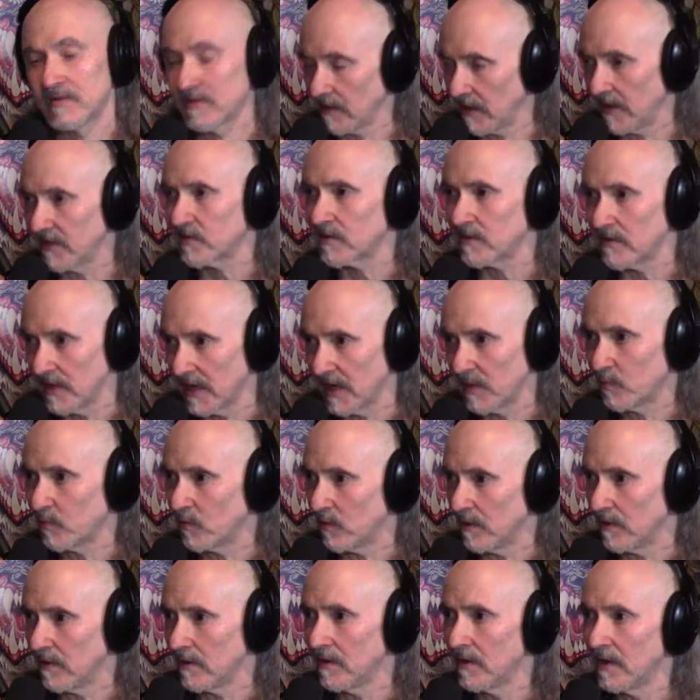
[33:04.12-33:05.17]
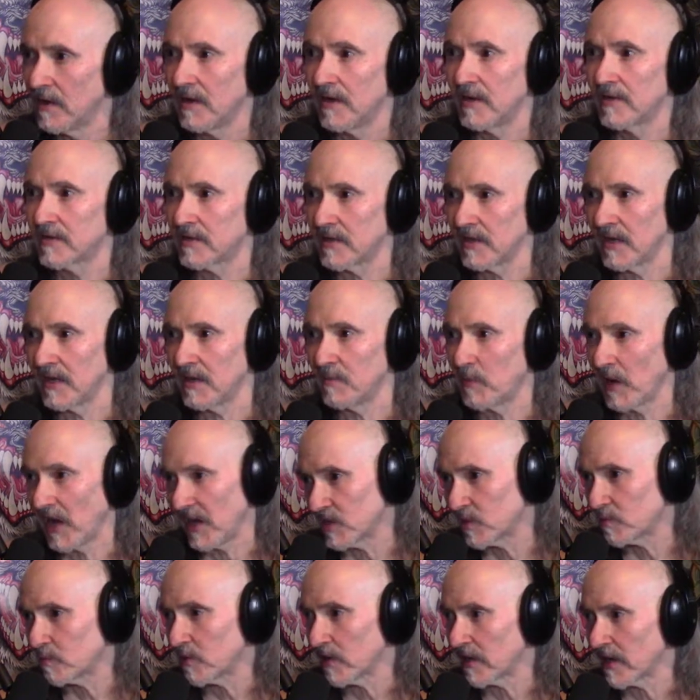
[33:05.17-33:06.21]
Les Claypool, the
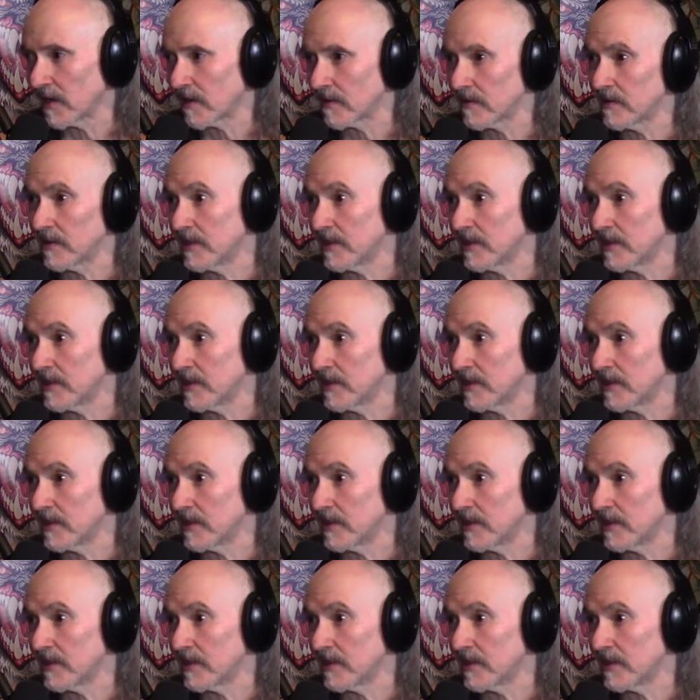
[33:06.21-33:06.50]
bass player,